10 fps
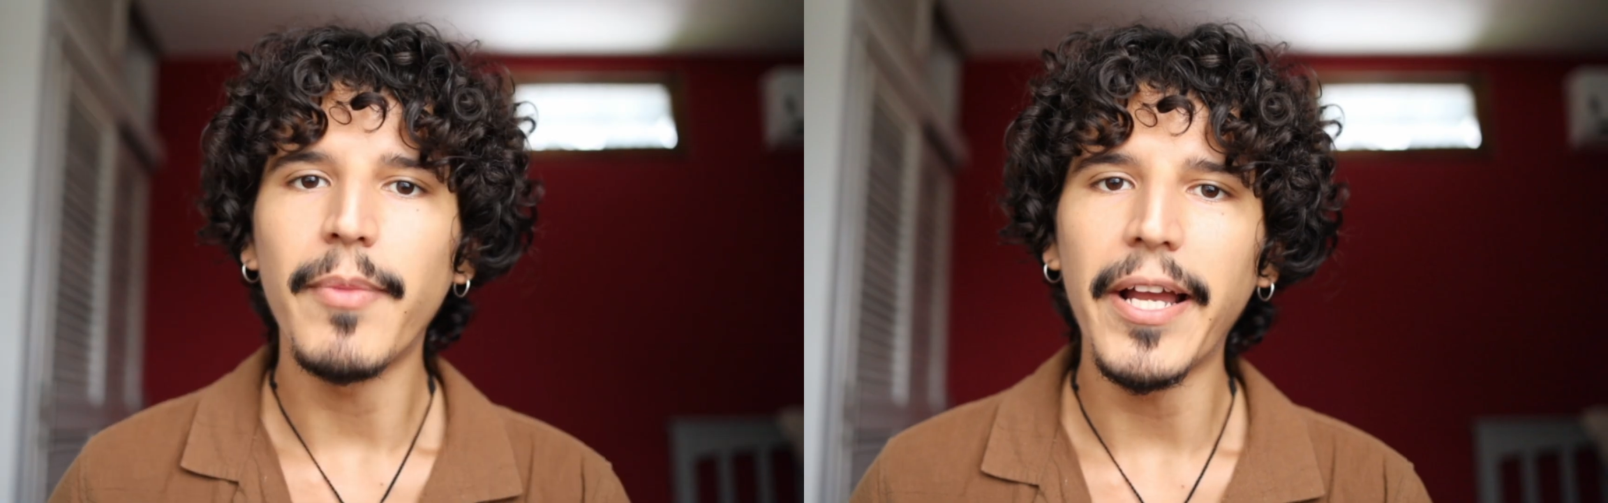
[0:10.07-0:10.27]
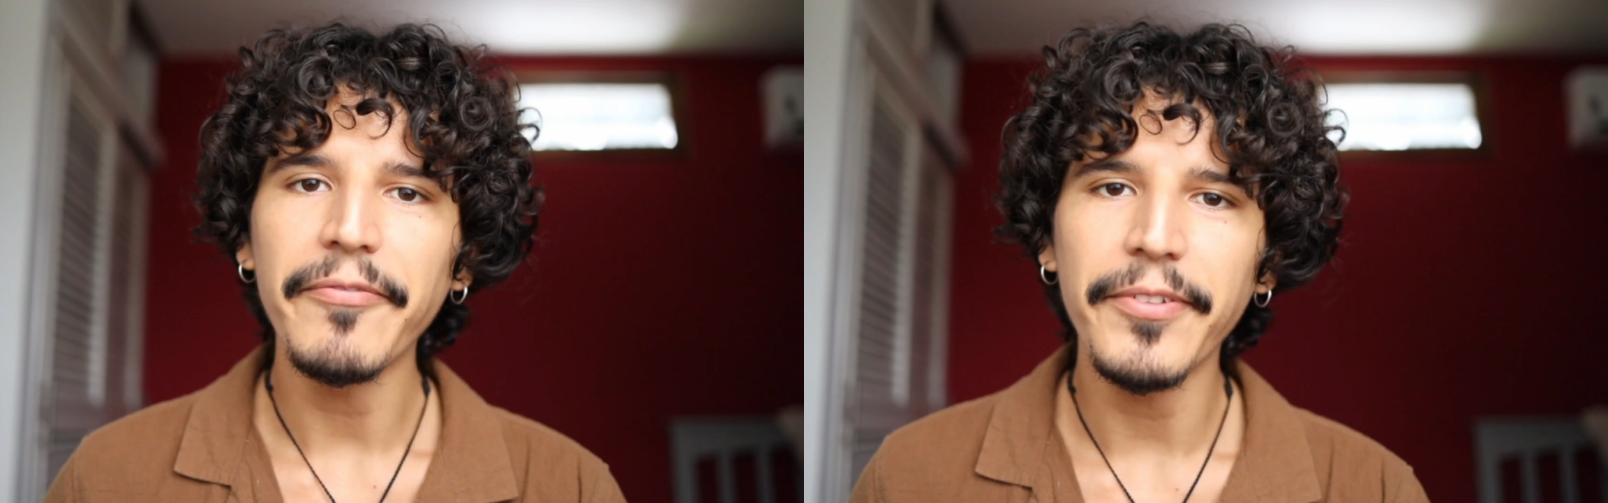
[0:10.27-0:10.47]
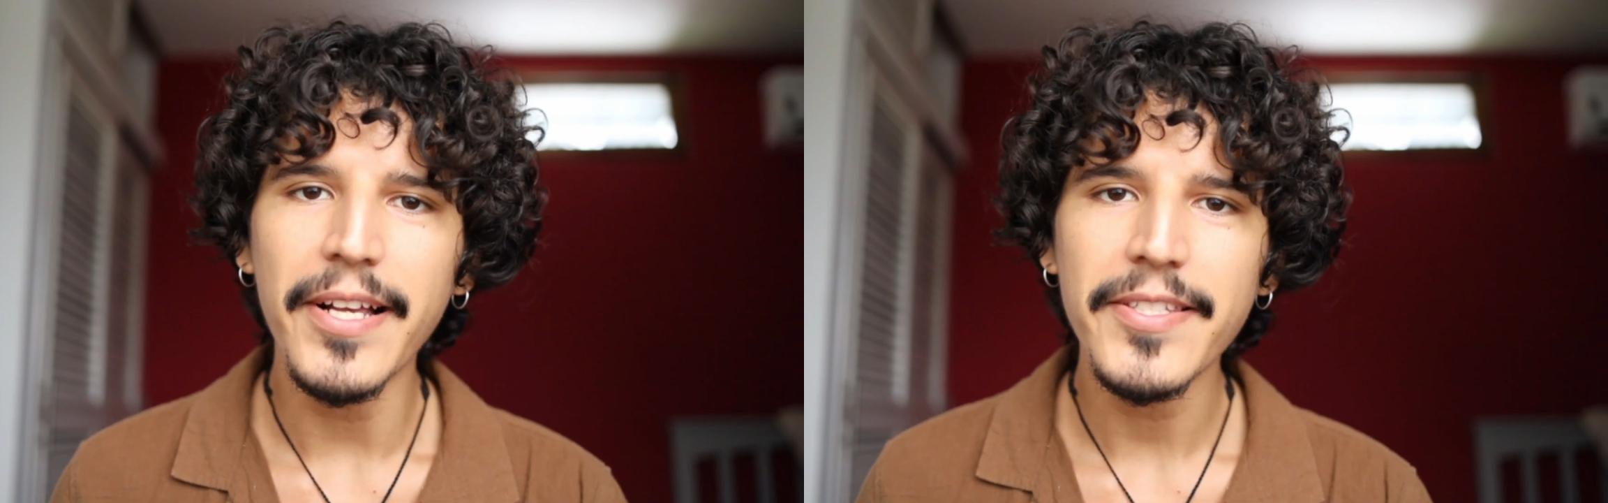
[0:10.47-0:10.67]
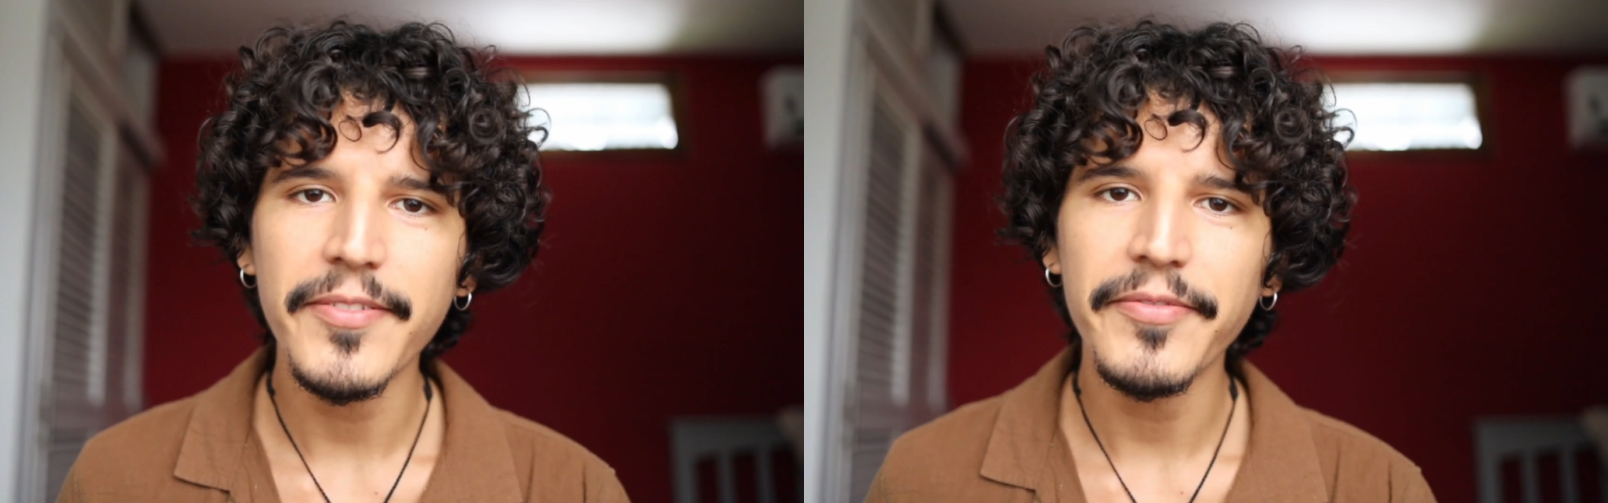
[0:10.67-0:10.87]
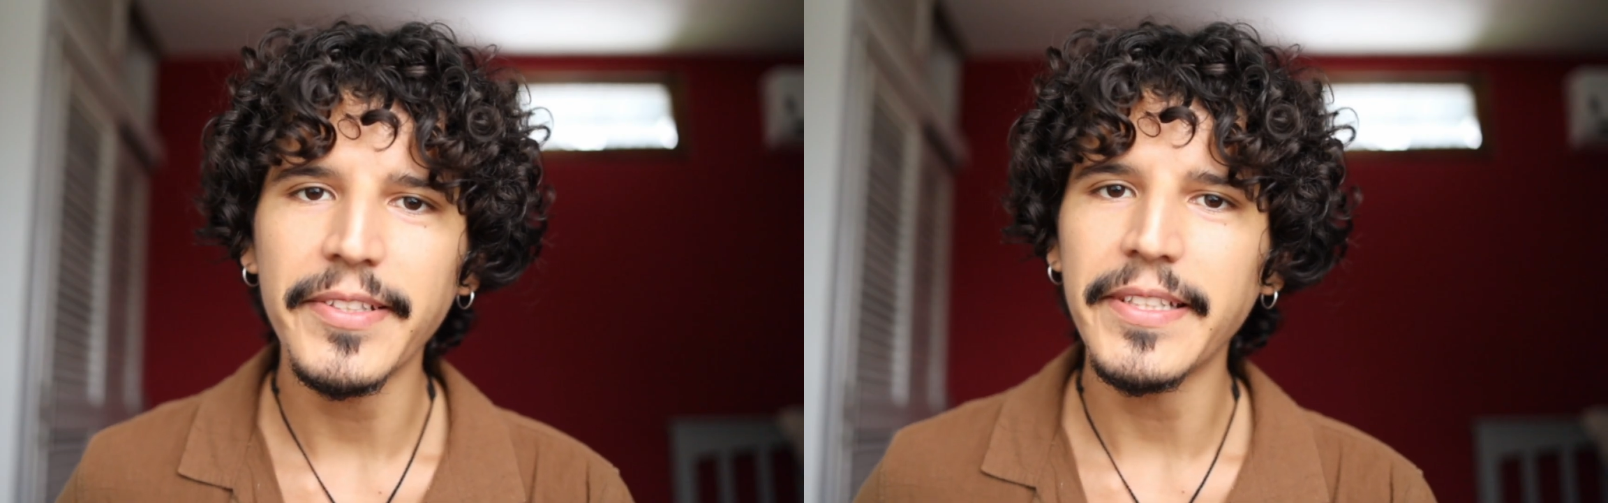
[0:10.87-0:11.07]
My
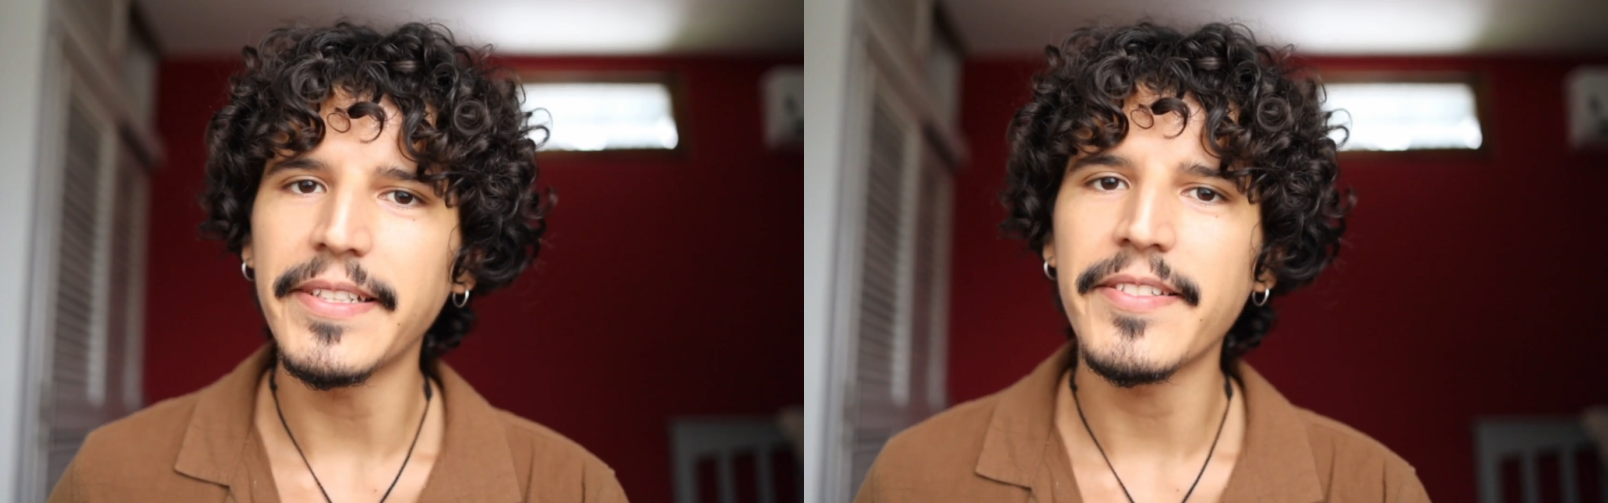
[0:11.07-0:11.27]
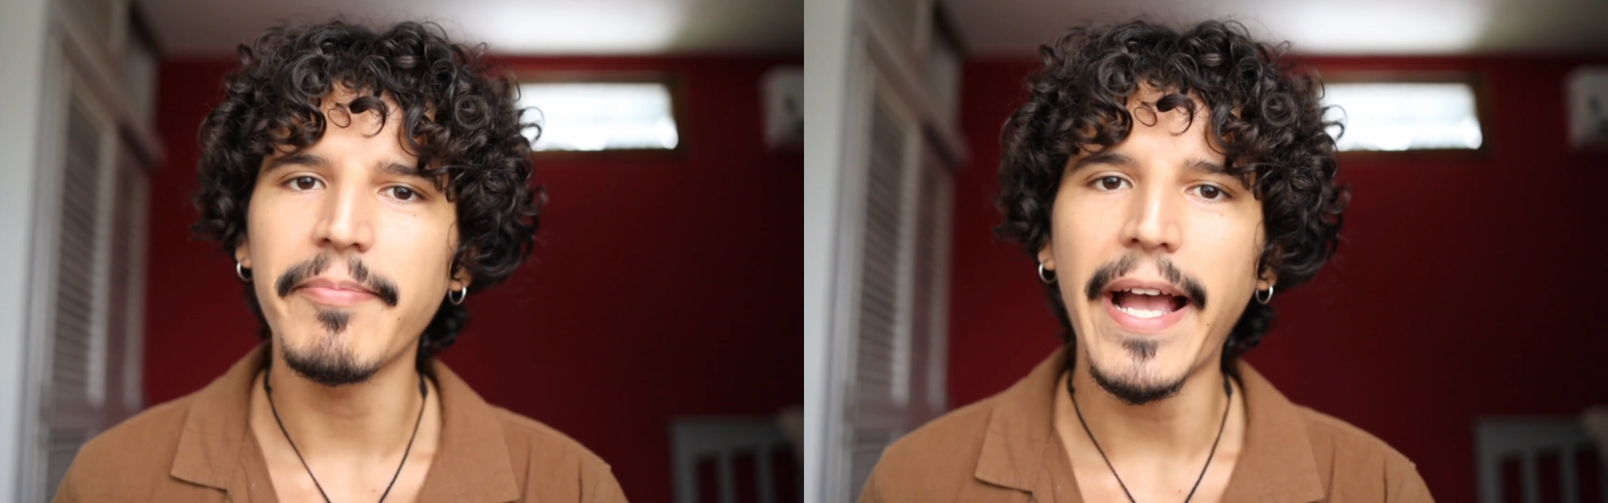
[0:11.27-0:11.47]
philosophy is